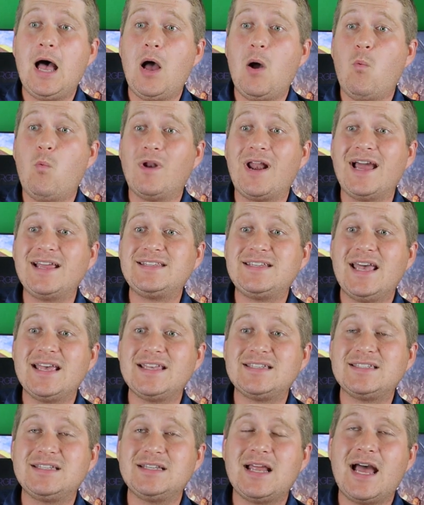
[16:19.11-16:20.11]
When I
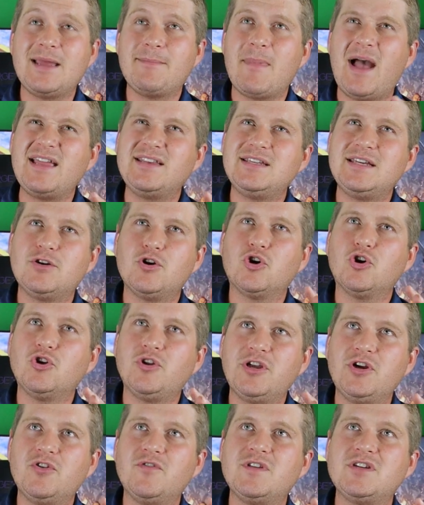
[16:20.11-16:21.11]
tested, I did
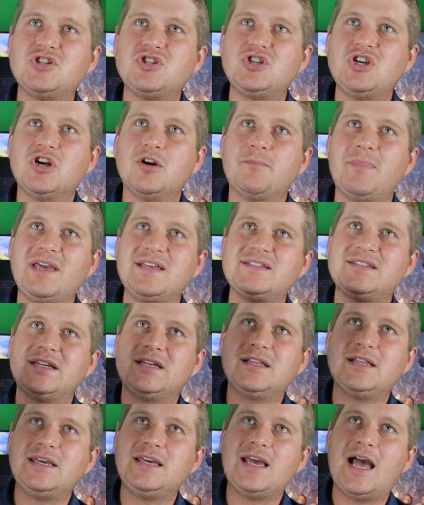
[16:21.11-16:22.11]
earlier this year,
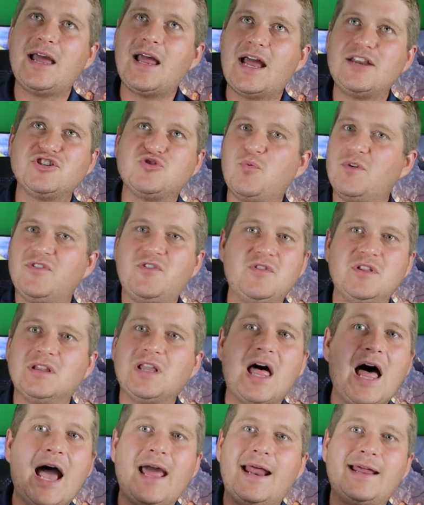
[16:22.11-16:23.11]
basically, I just went through the
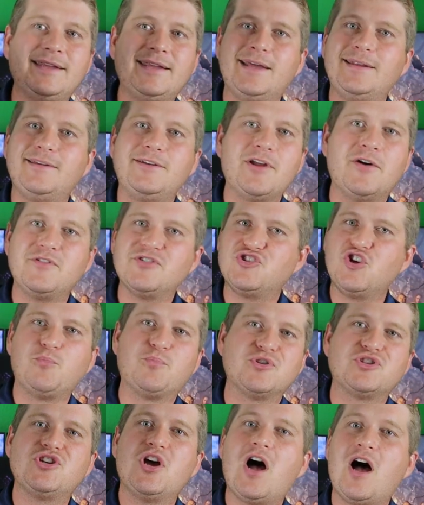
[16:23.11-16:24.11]
line. I did, you know, the
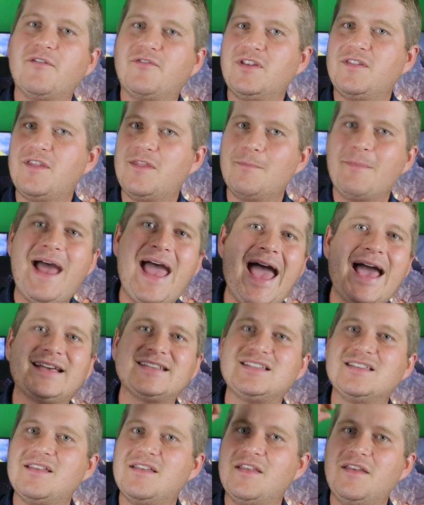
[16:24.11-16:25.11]
Super Soft and then the
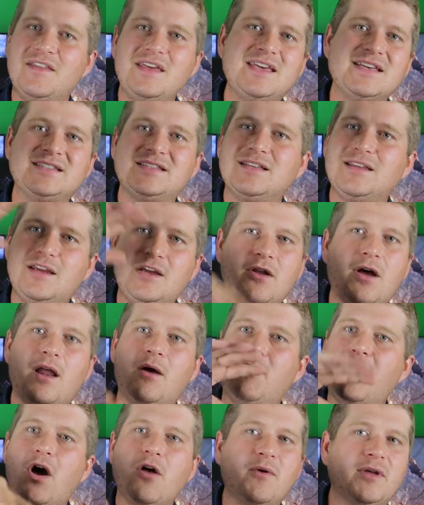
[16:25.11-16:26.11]
Max and then the this. And then, you know, I
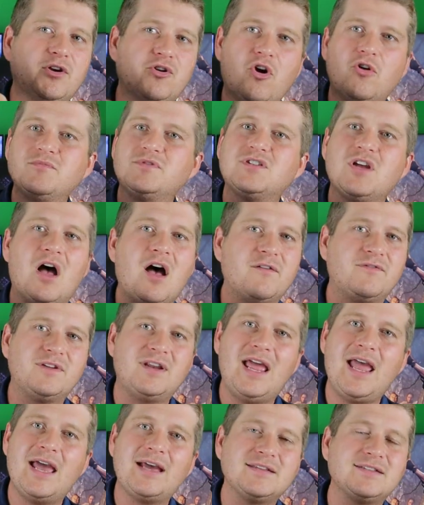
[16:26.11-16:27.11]
went all the way to Chrome Soft
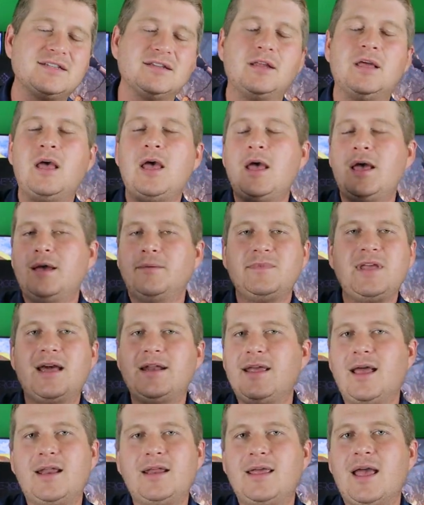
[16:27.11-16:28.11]
and X and
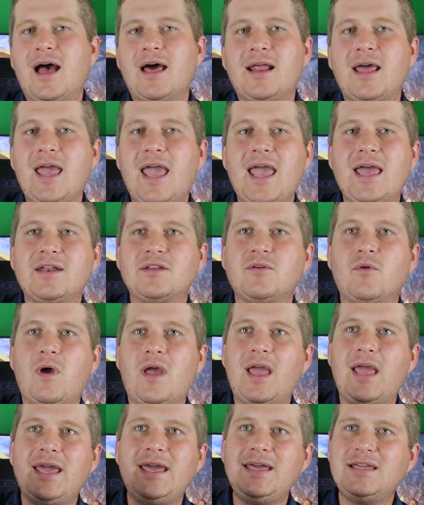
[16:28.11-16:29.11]
yada, yada, yada. And
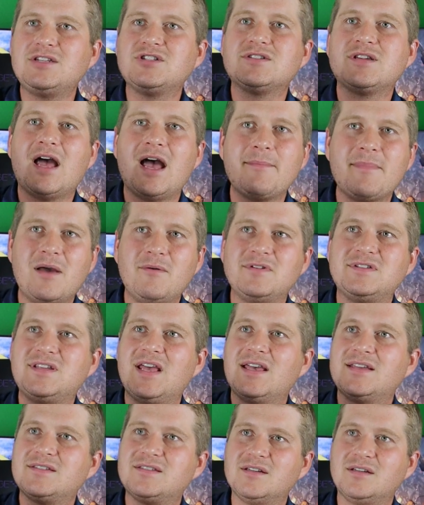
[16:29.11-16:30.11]
each time I would
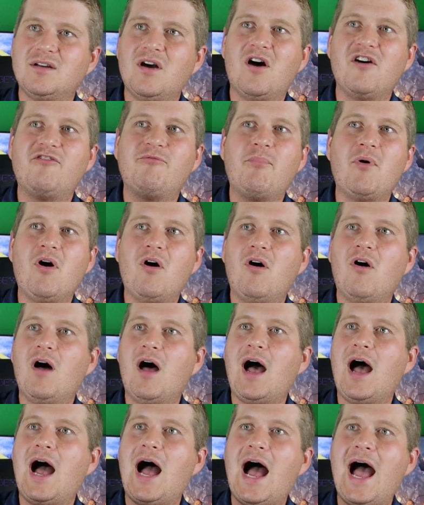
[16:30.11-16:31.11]
test a golf
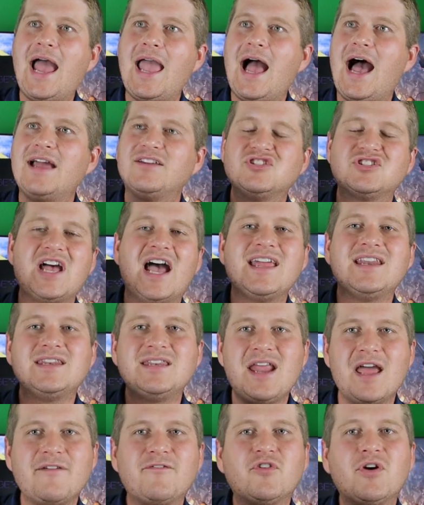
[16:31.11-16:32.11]
ball, I
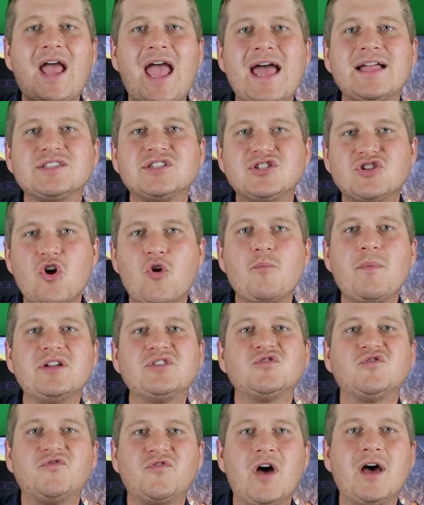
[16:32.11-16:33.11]
never had so
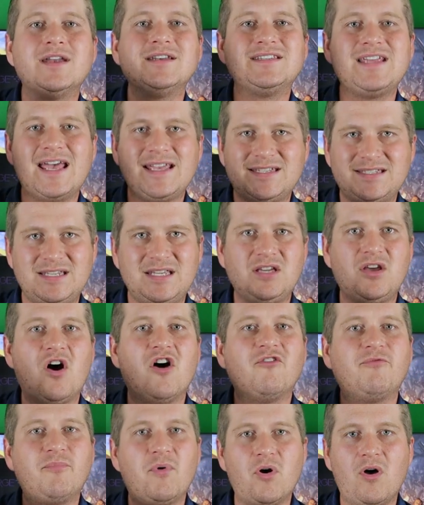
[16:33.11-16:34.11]
much fun testing
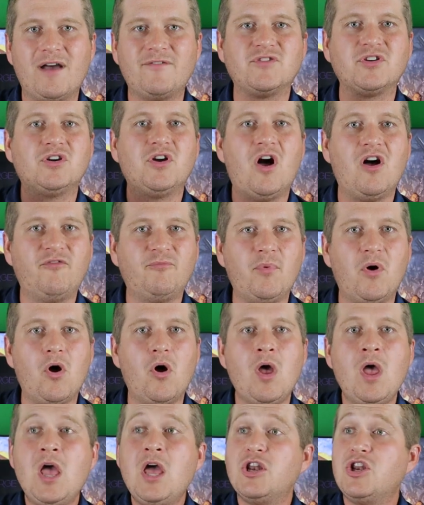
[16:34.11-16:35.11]
golf ball after golf
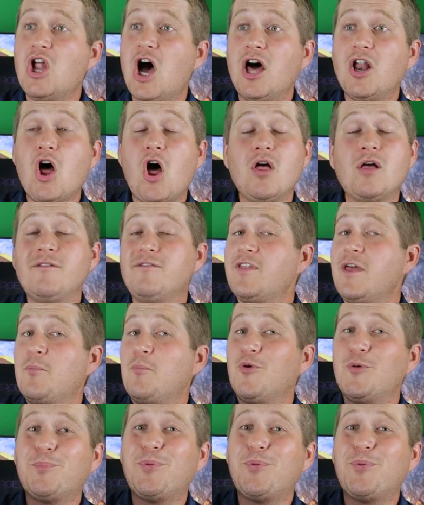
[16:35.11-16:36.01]
ball. Not all of them were